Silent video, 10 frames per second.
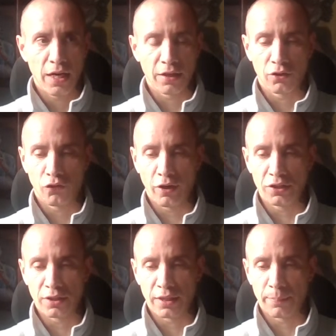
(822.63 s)

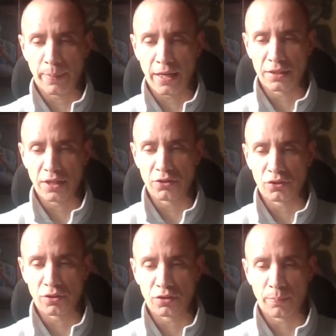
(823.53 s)
increasingly pay
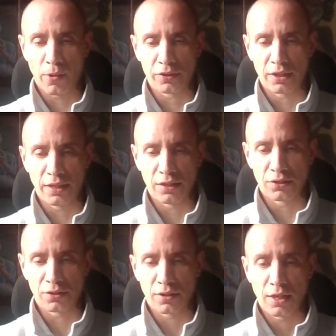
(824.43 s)
attention to party
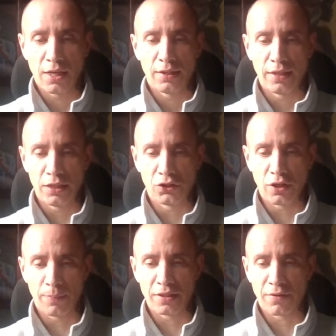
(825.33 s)
leaders.
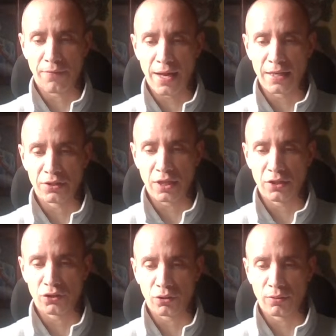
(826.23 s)
Leadership is a valid
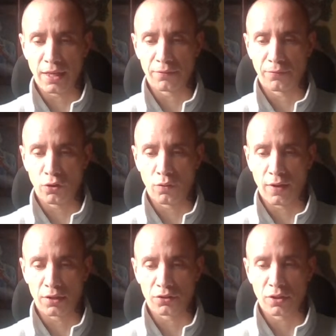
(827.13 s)
issue that few
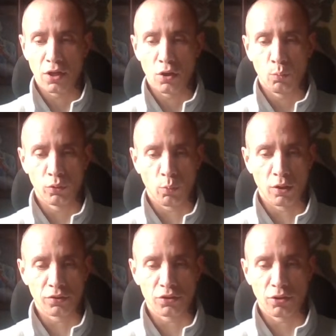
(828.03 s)
of us would
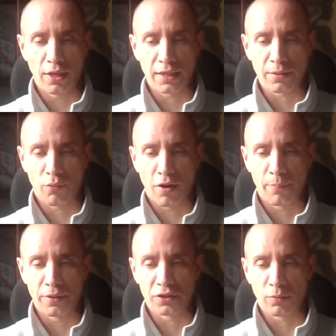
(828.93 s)
want to elect a
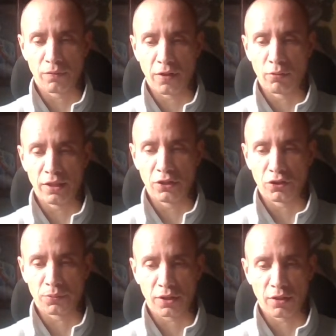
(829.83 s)
prime minister with no
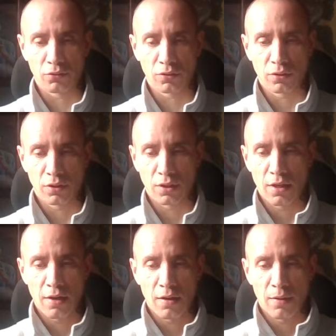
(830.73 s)
leadership skills.
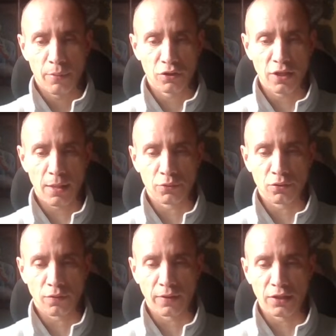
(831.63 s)

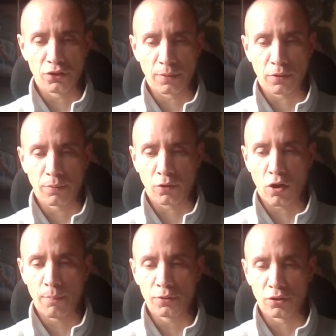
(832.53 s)
Perceptions of leadership
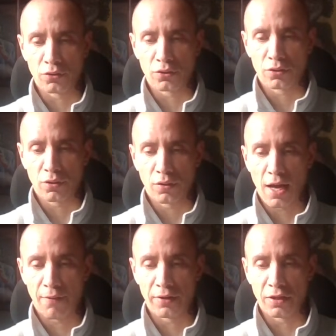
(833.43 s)
competence
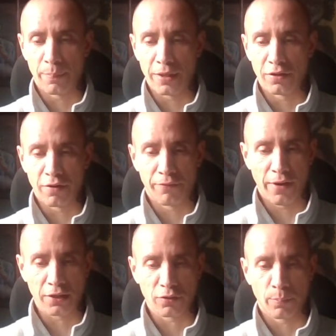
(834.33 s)
have independent
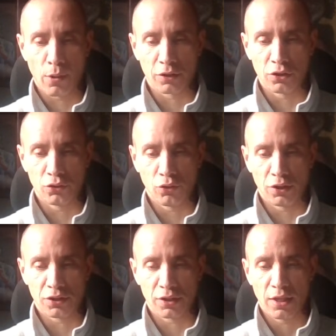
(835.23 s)
effects on party
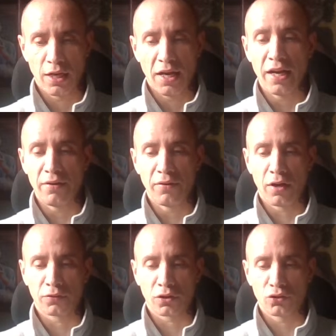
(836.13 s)
choice, even
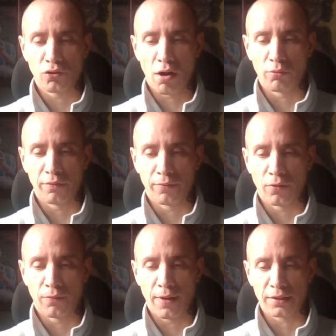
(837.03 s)
after controlling
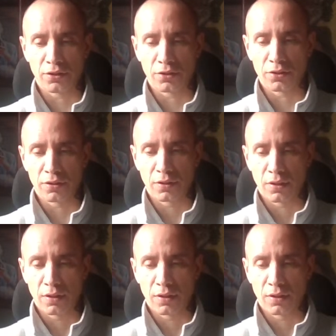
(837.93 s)
four factors,